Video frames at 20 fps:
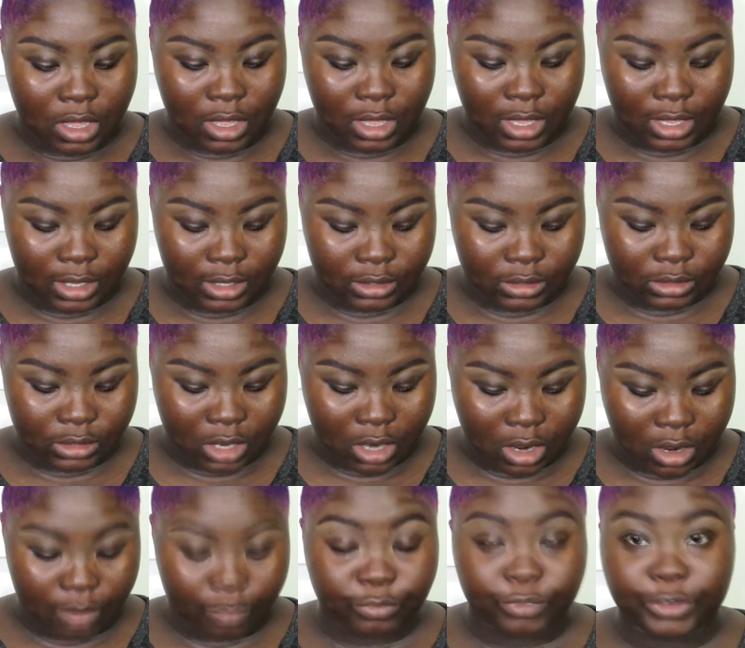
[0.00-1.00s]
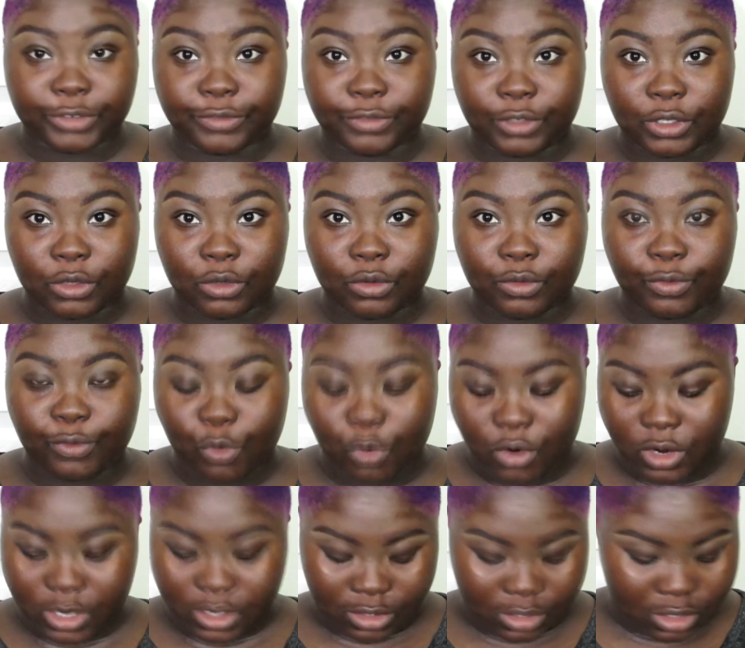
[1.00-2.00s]
and review
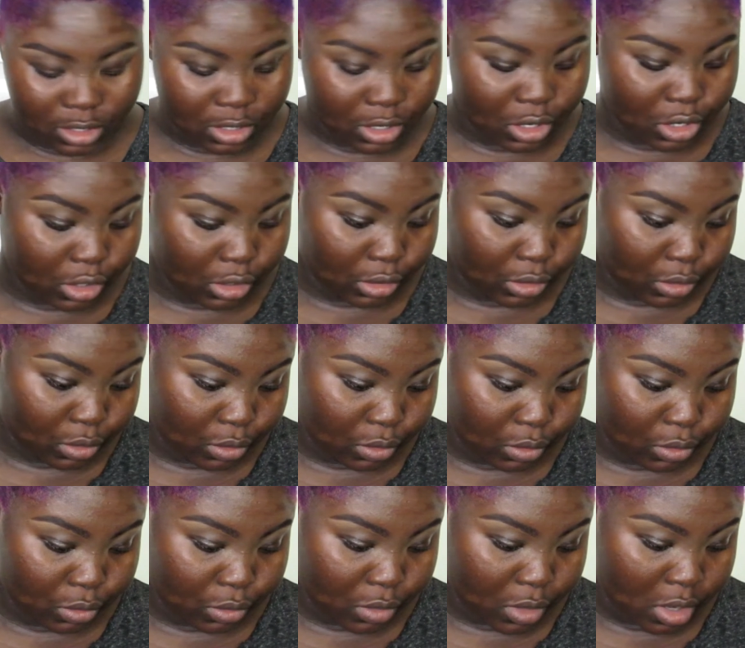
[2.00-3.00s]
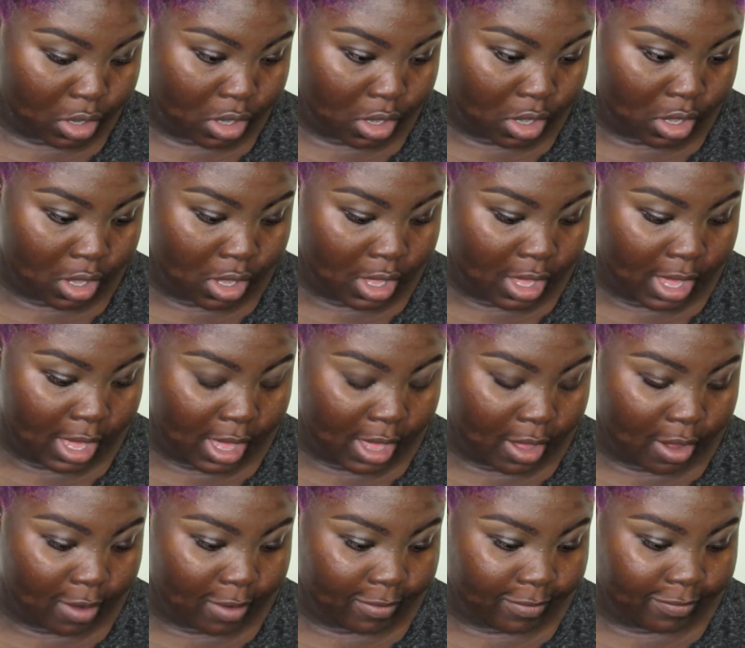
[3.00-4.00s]
for the new
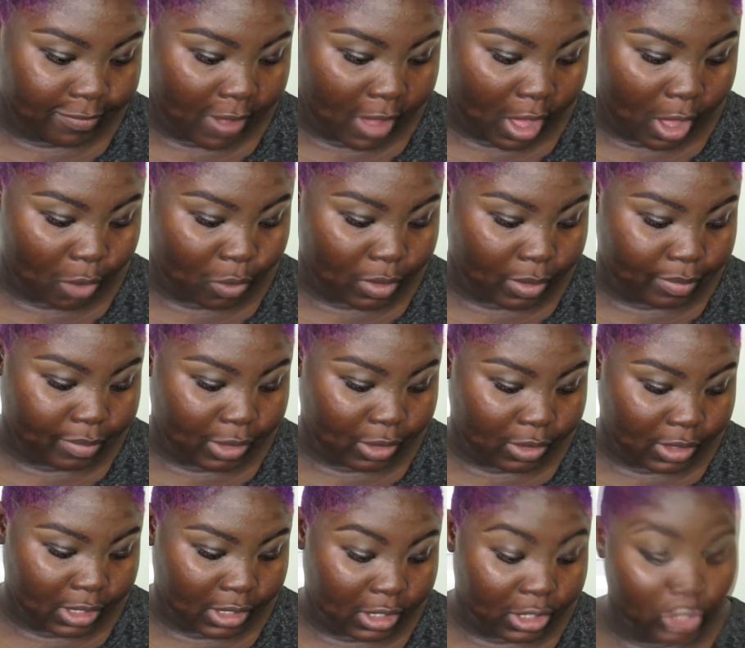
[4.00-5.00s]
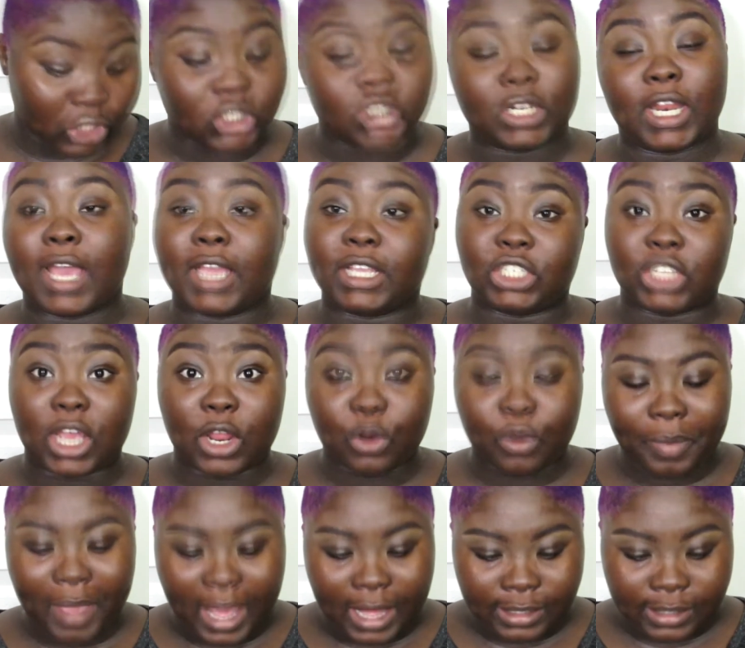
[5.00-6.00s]
E.L.F. Aqua Beauty Cushion
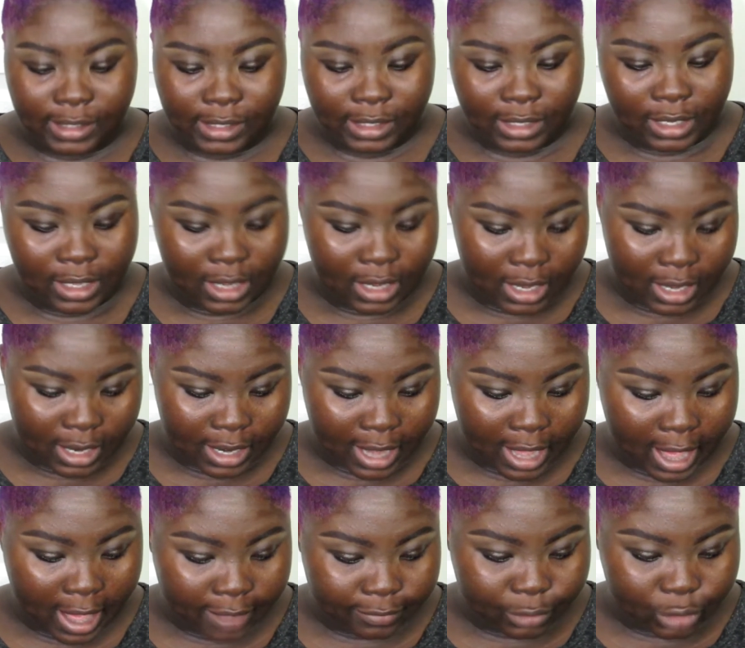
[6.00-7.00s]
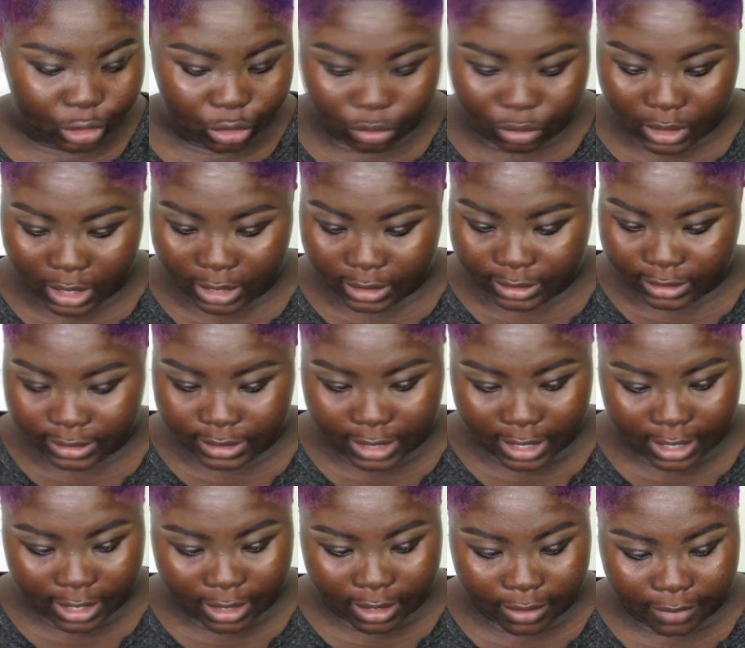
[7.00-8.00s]
Eyeshadow Palette, and I have two colors
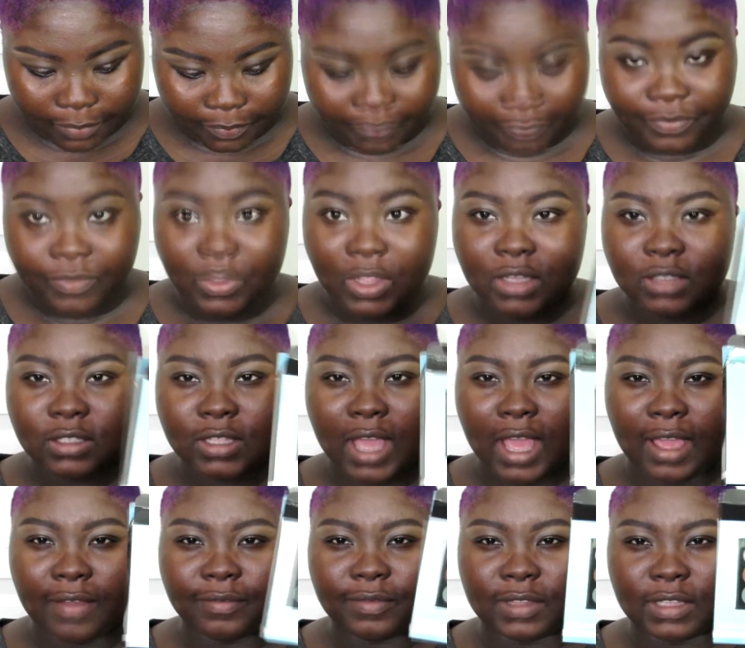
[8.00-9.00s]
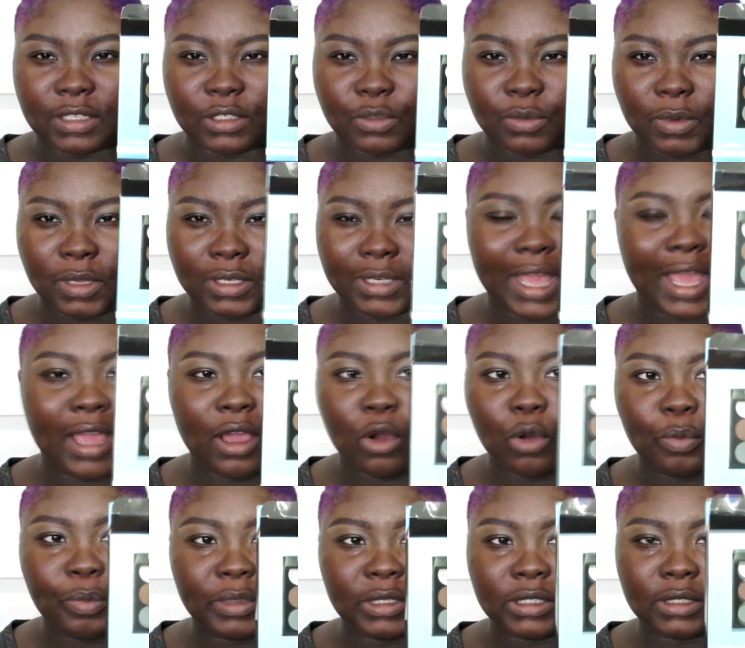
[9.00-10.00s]
here. So I have this one. I
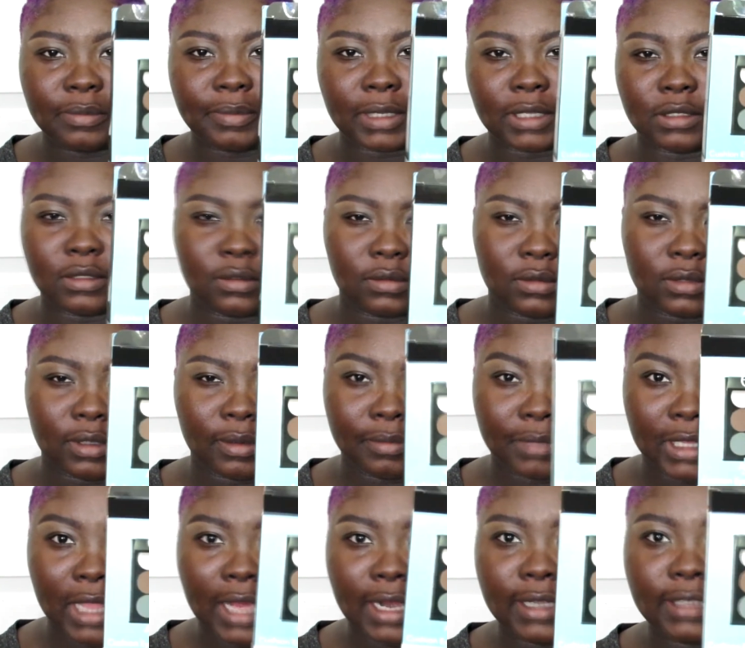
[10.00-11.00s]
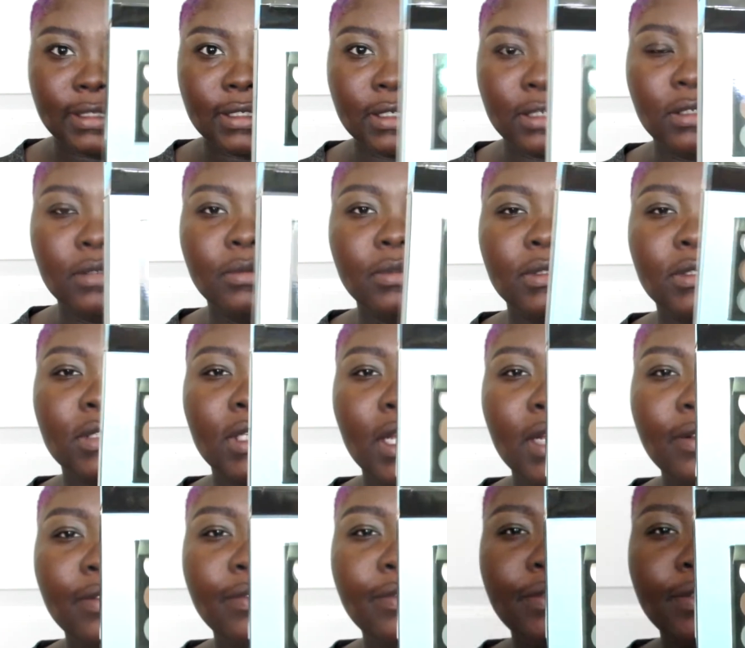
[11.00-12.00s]
opened it because I'm glad I did. It was
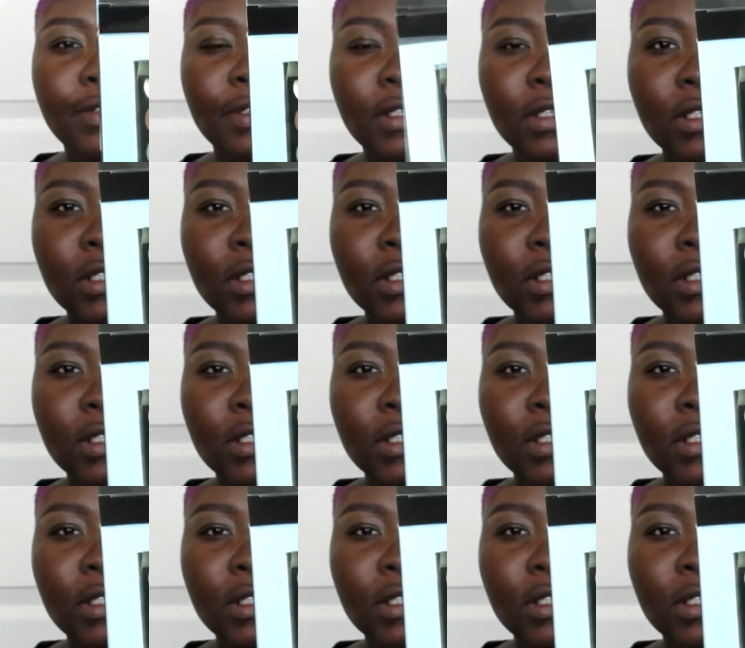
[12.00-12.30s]
kind of